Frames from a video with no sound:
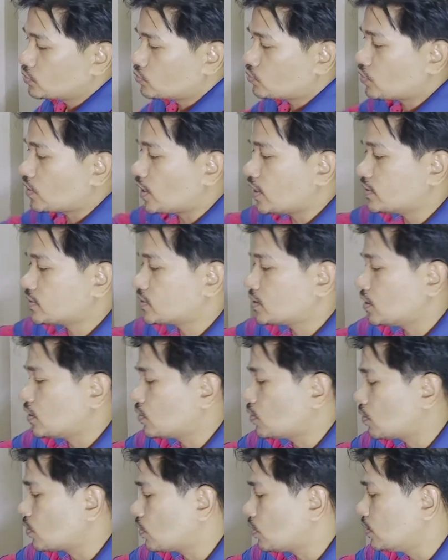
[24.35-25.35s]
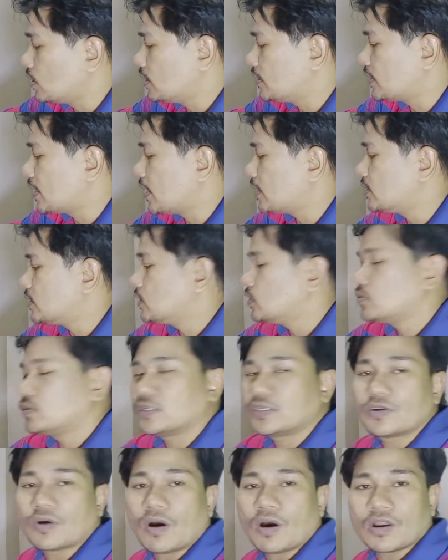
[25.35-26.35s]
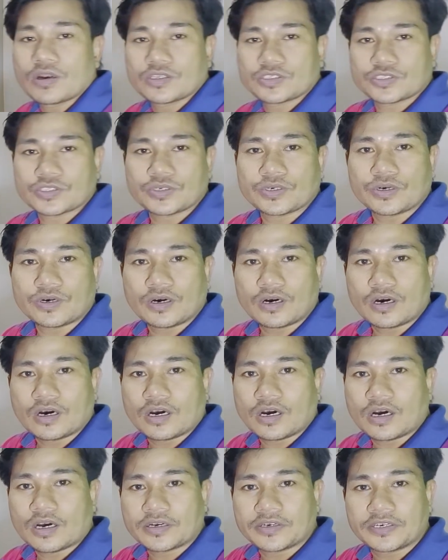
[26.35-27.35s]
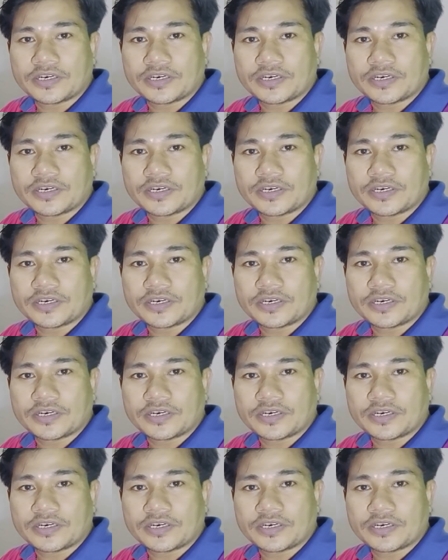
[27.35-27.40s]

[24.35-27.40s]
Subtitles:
So guys, not only that, you need also